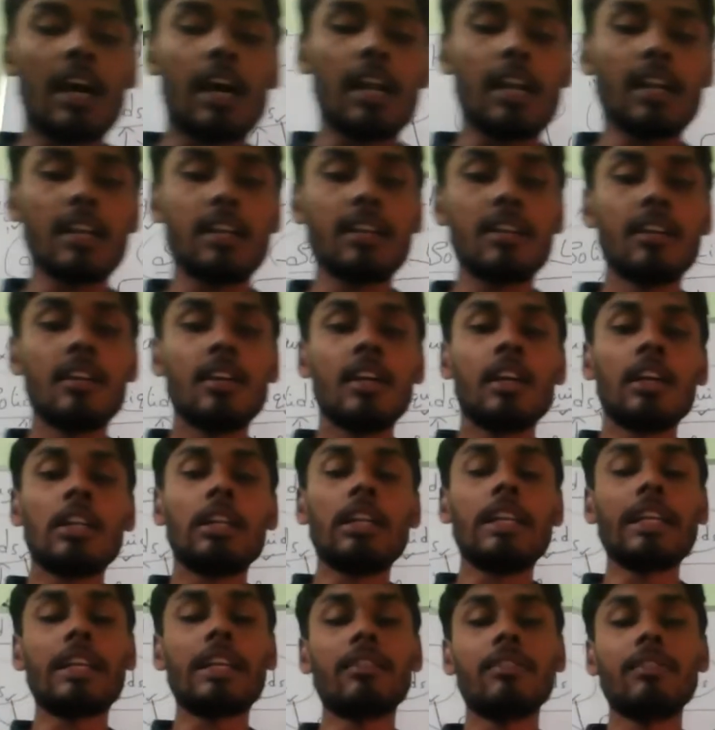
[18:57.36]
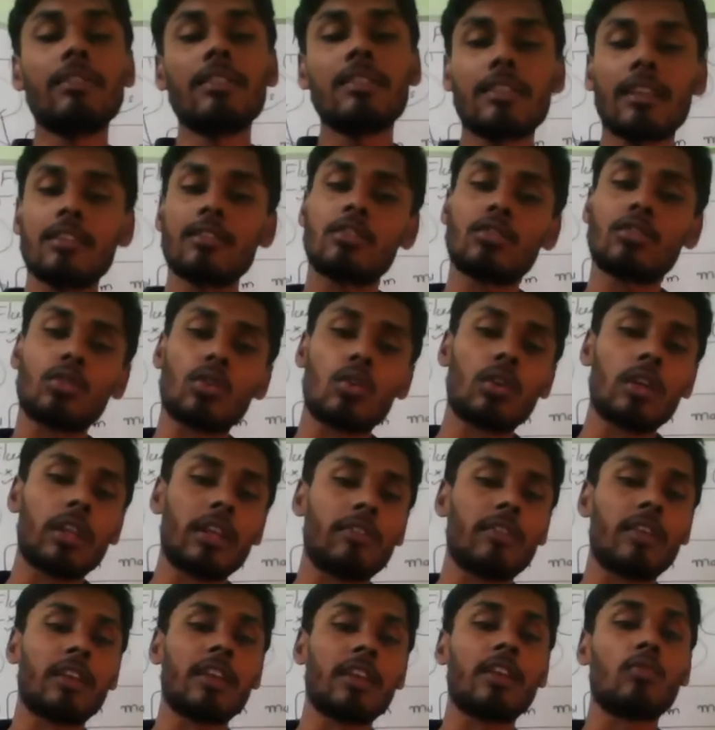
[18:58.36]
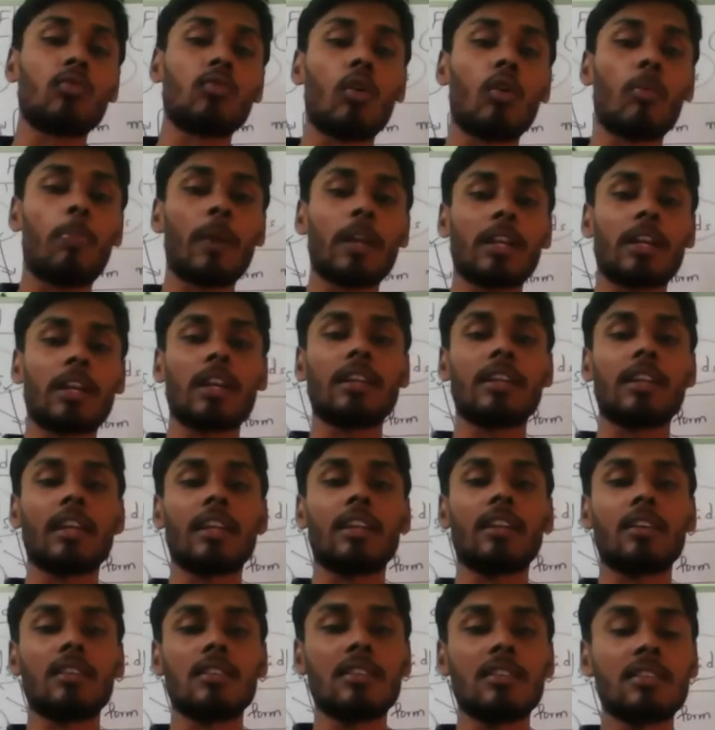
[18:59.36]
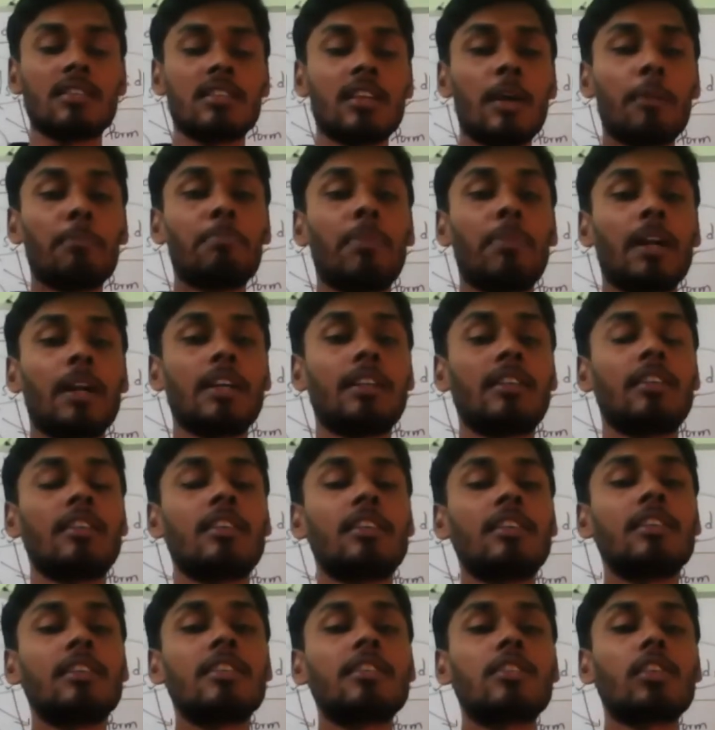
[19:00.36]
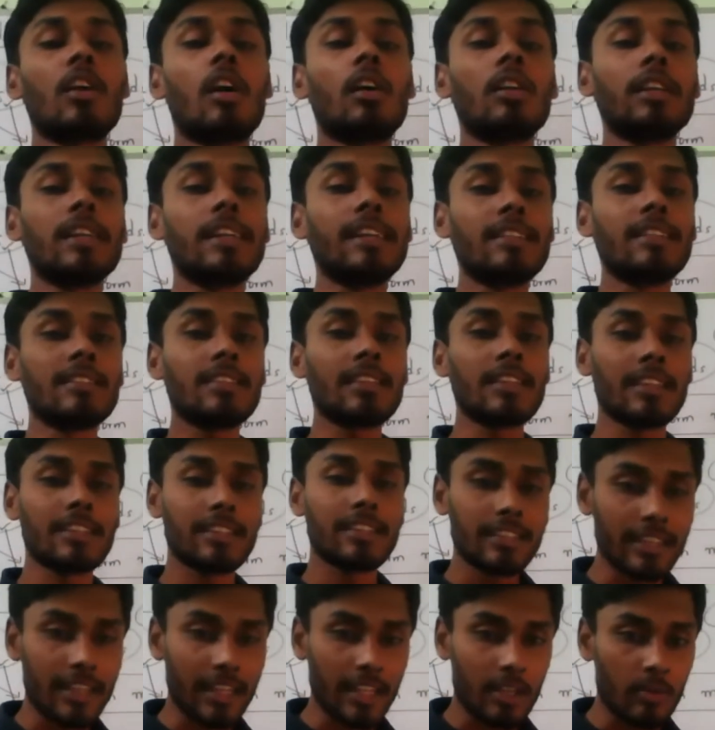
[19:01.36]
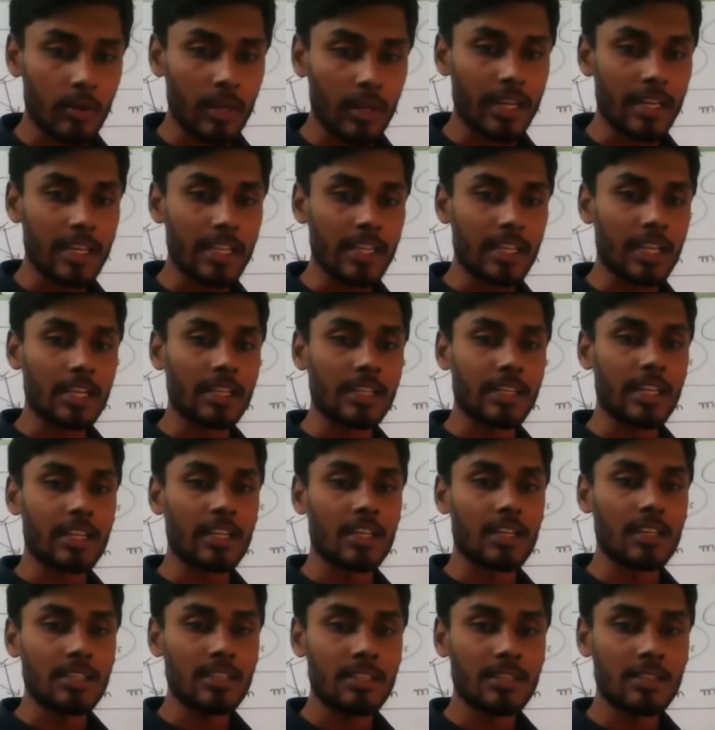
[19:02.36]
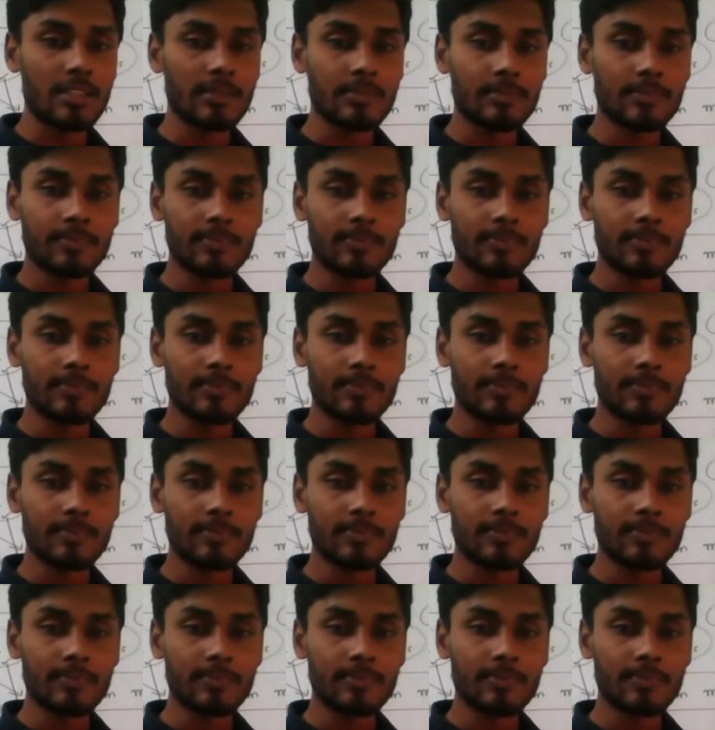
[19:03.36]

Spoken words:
and liquids can store even in open containers. But solids, is it required any containers?